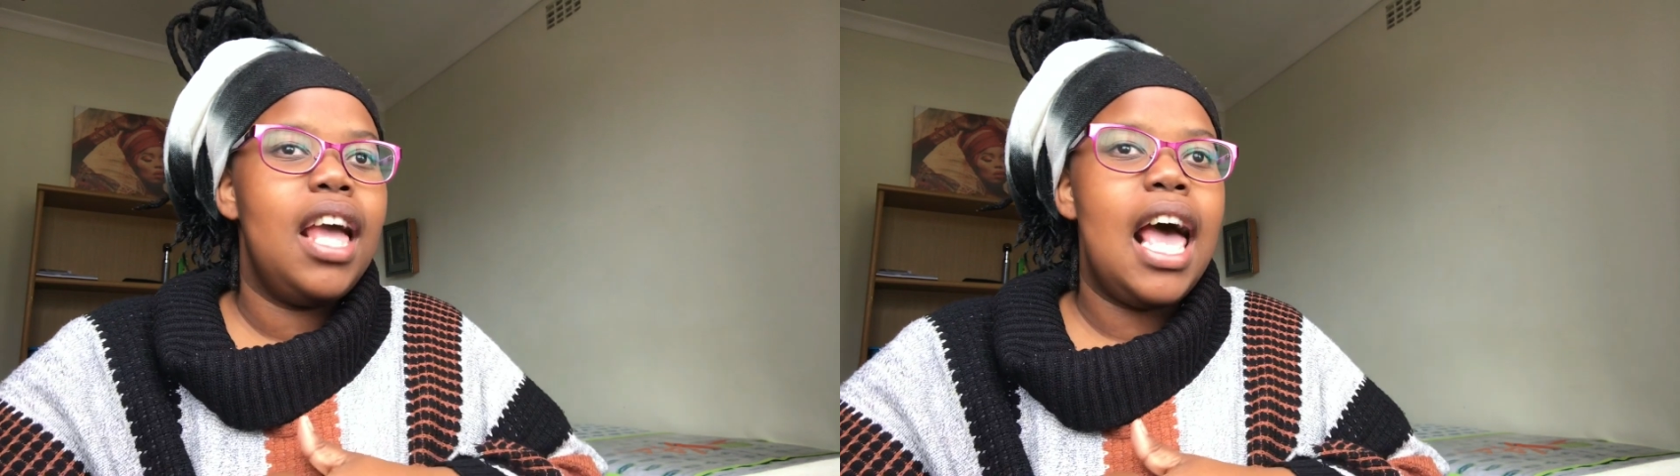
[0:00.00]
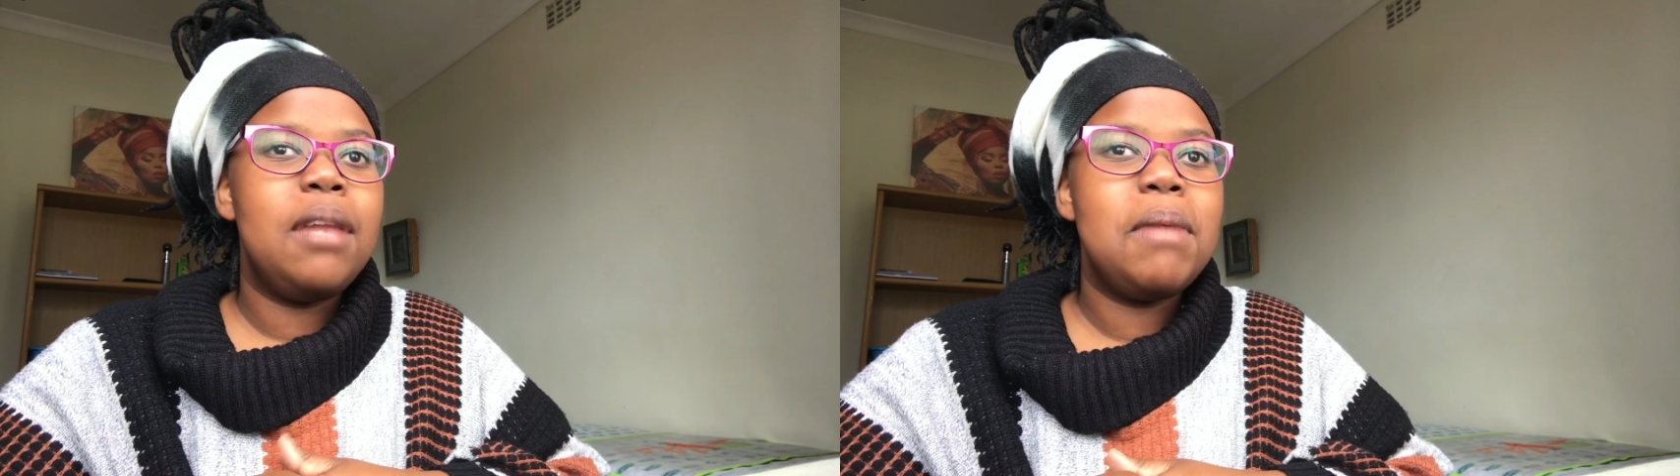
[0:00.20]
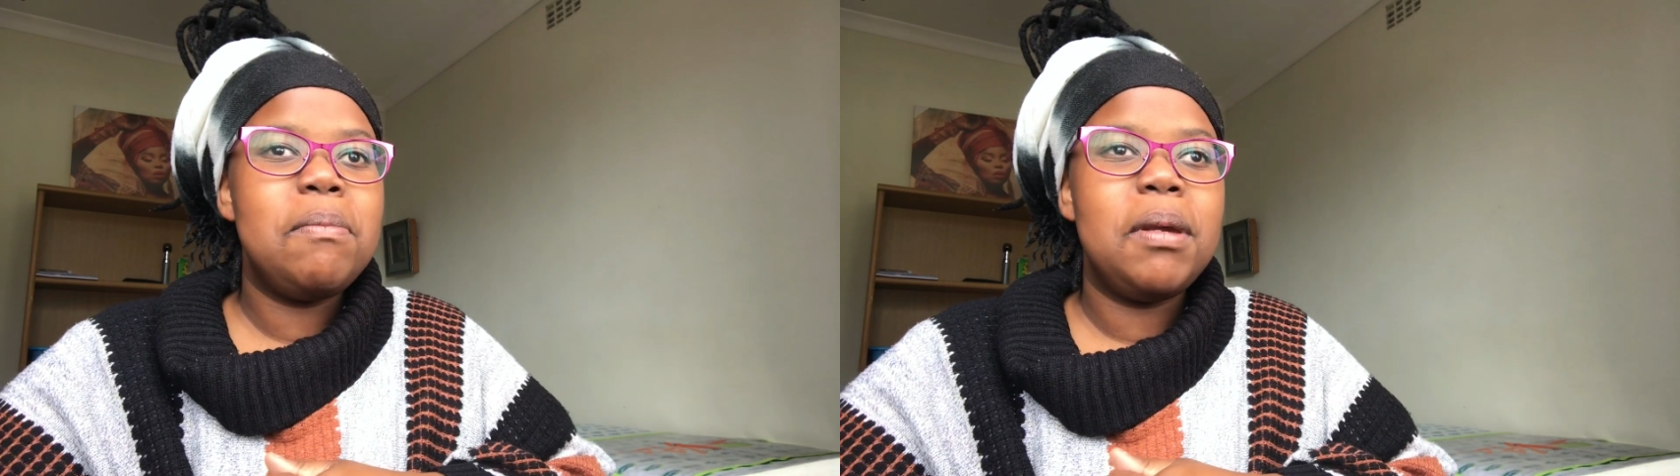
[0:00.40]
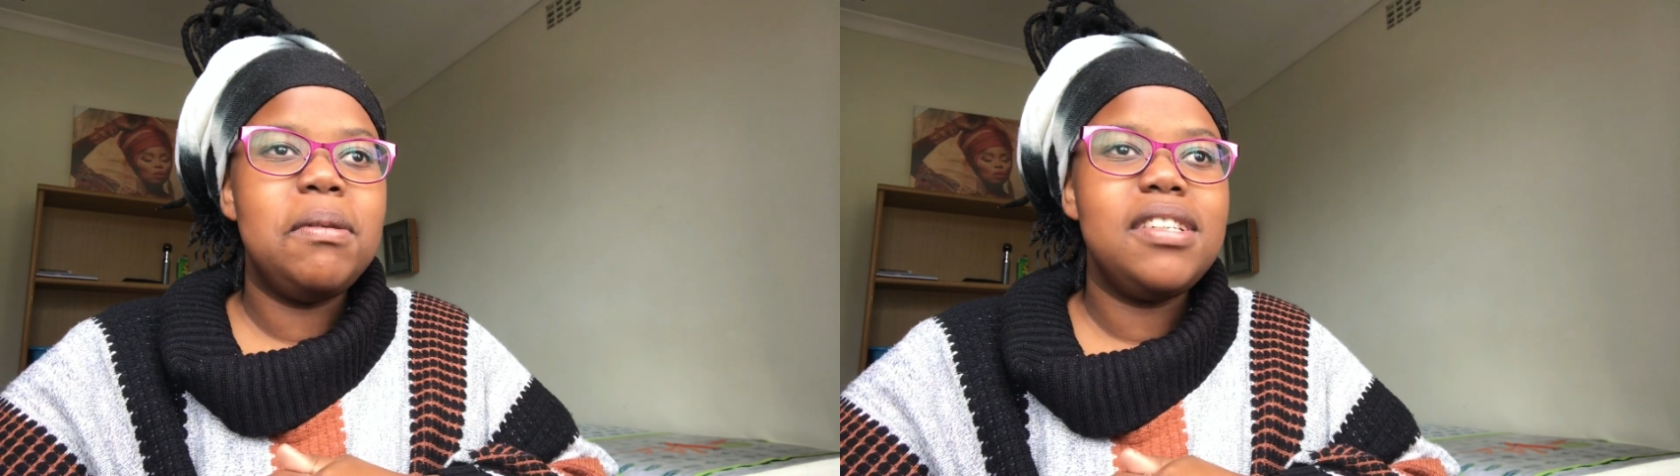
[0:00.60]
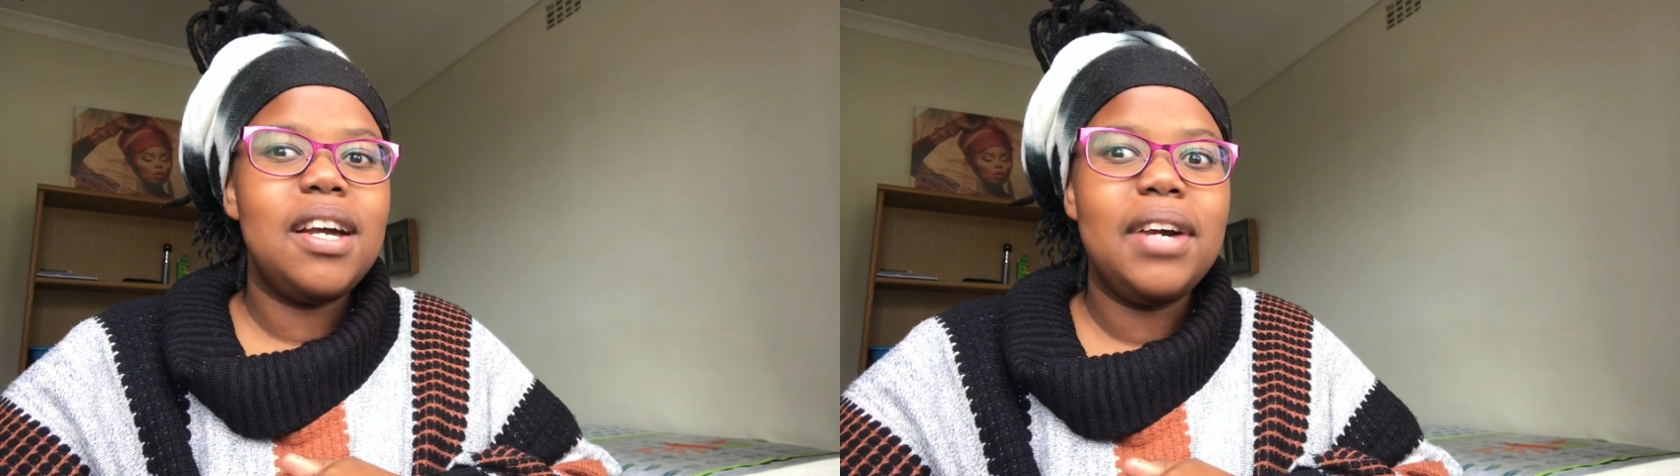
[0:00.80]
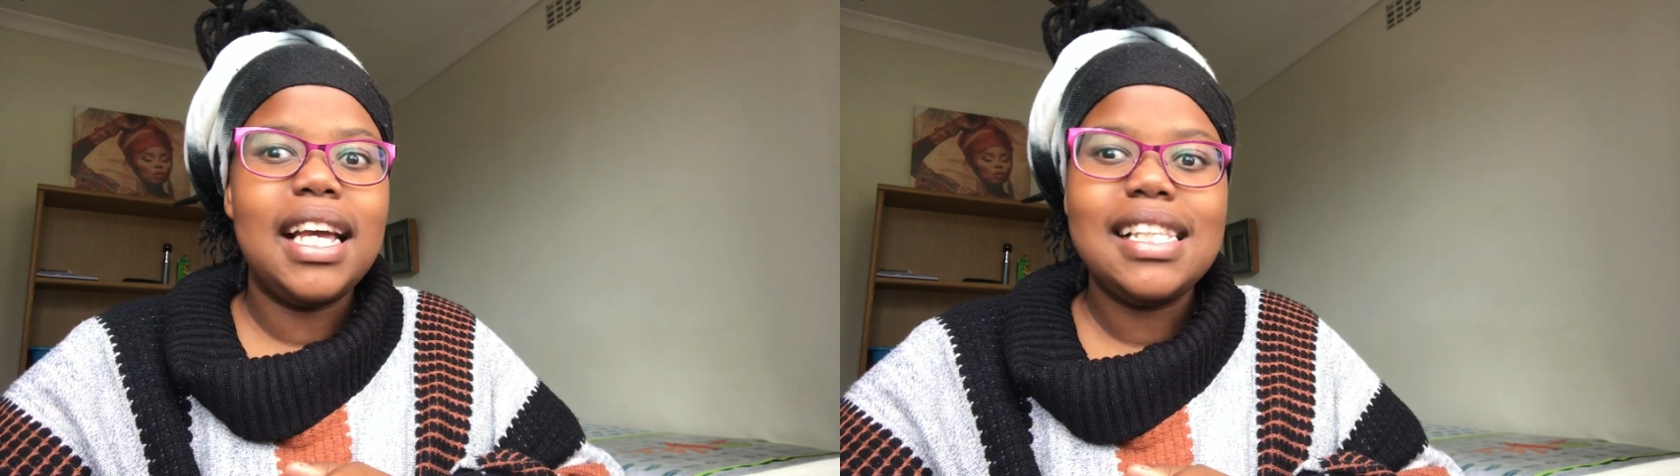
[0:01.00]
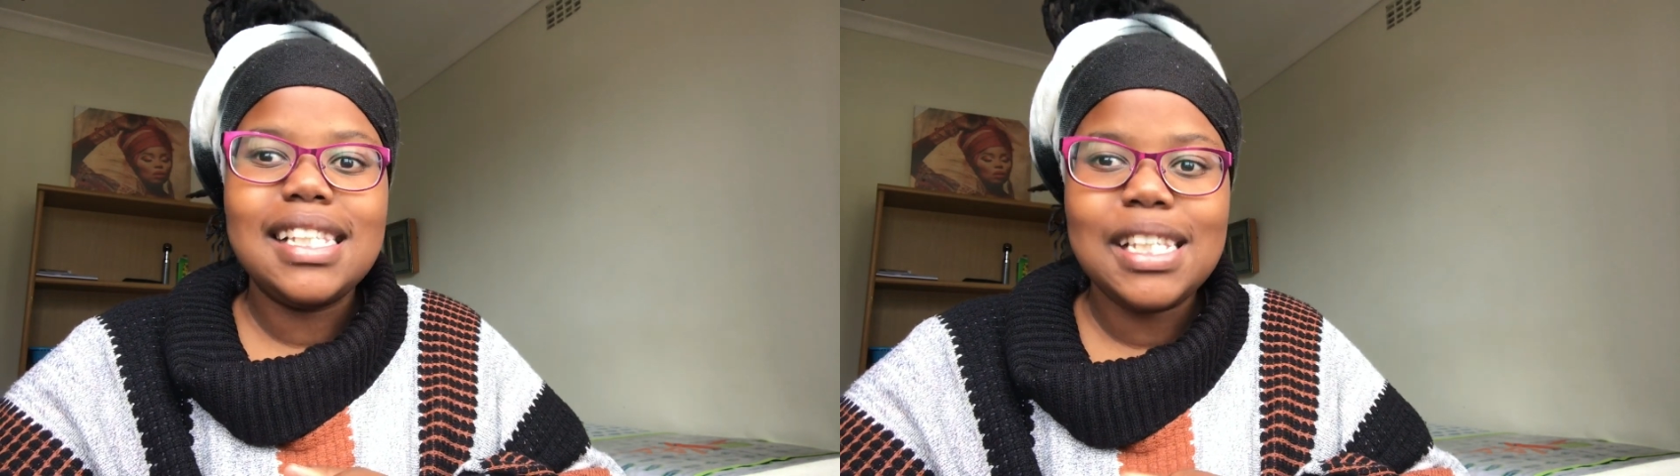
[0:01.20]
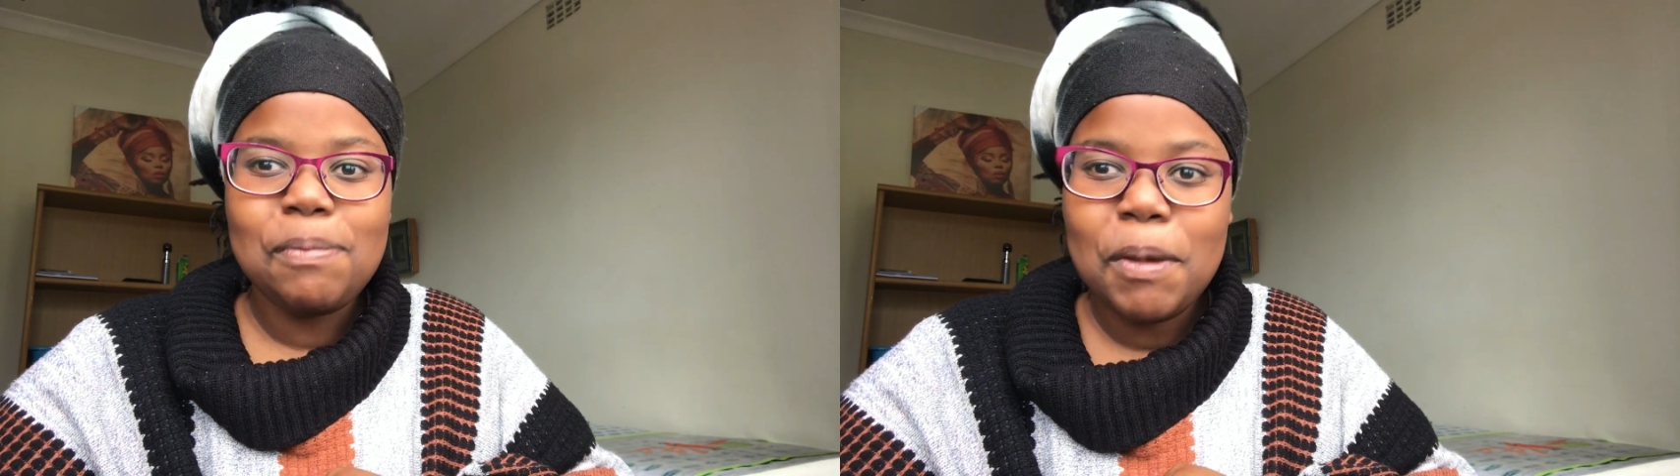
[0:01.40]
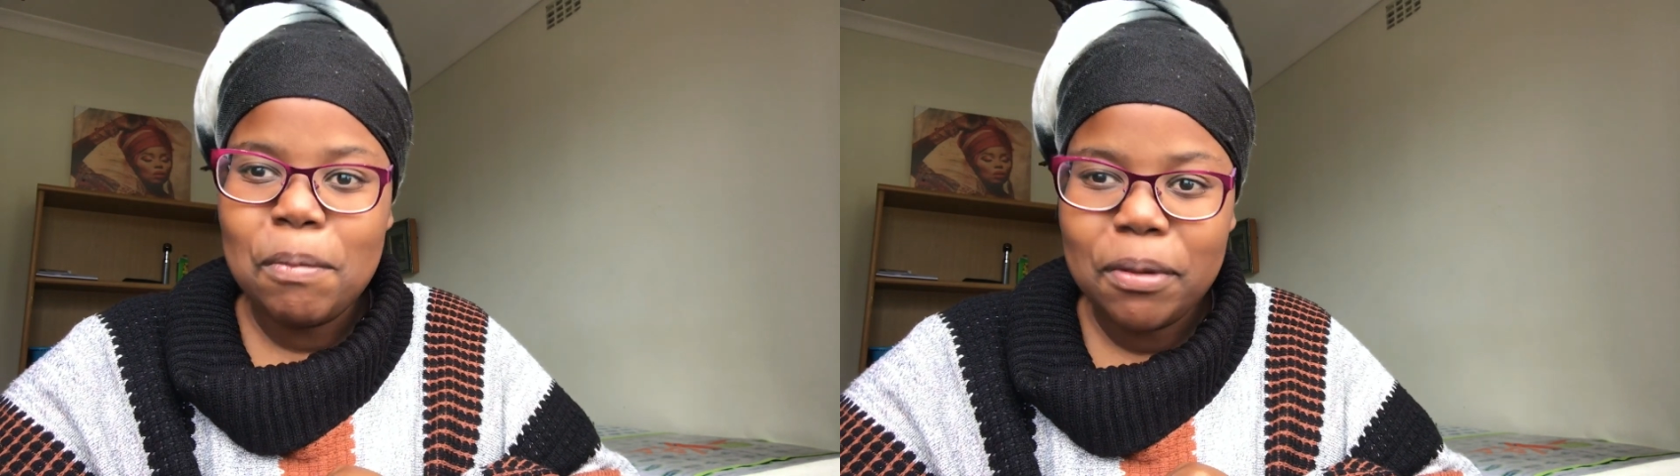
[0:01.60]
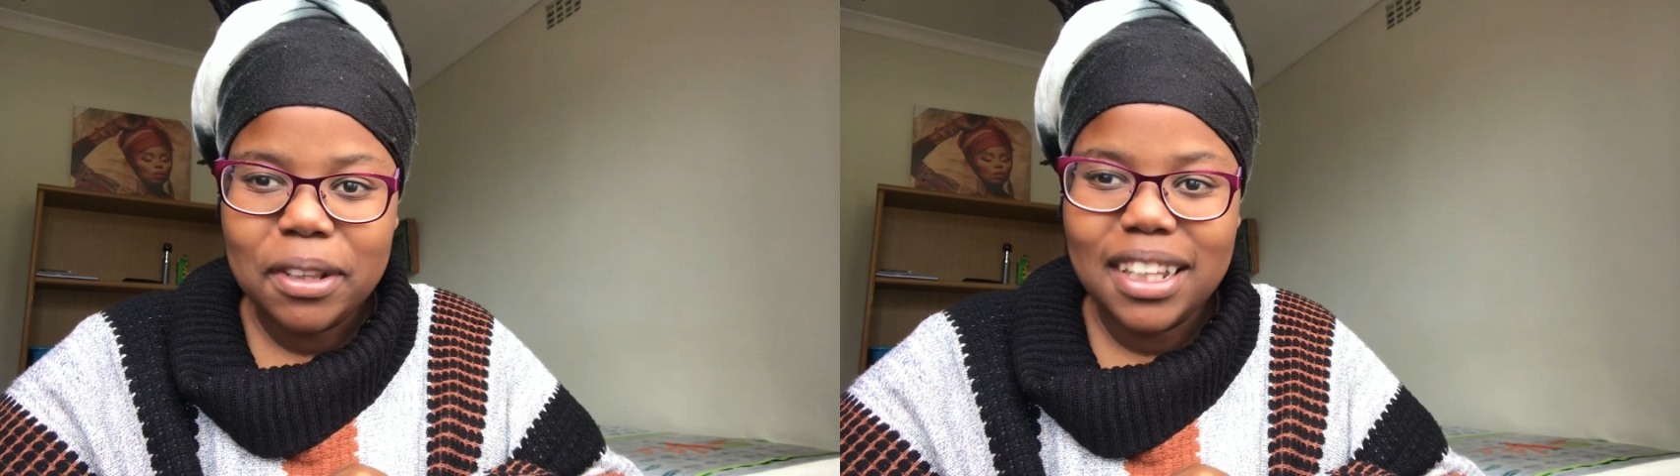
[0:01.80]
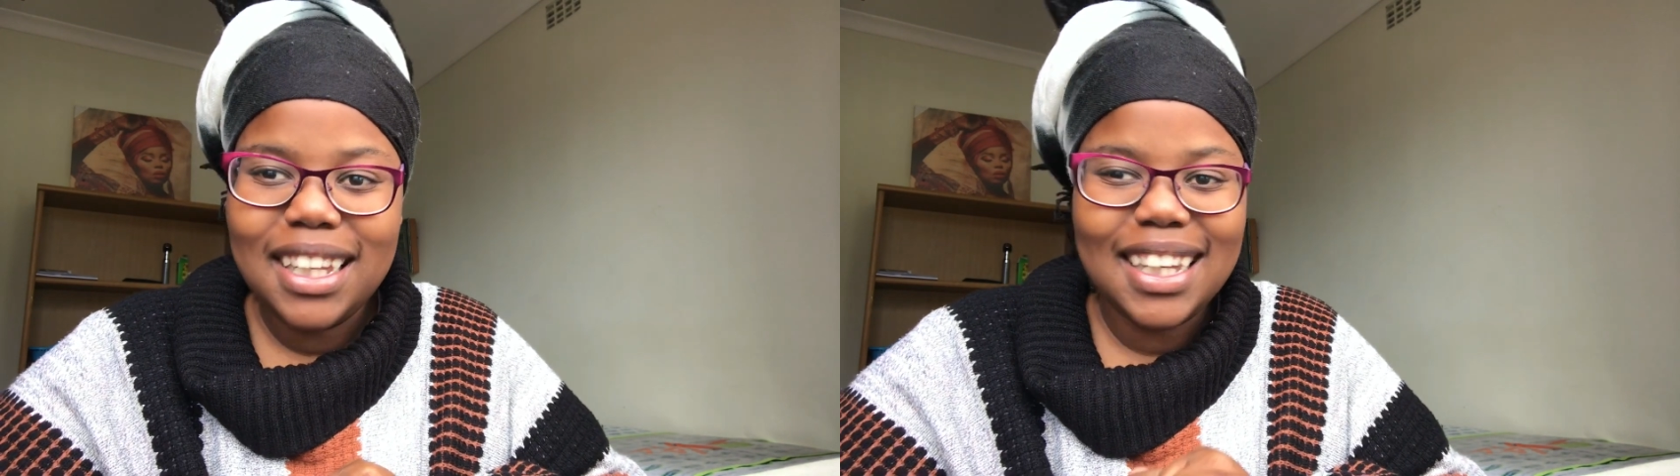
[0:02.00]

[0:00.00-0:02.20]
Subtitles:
At my baby shower, I had 6 people.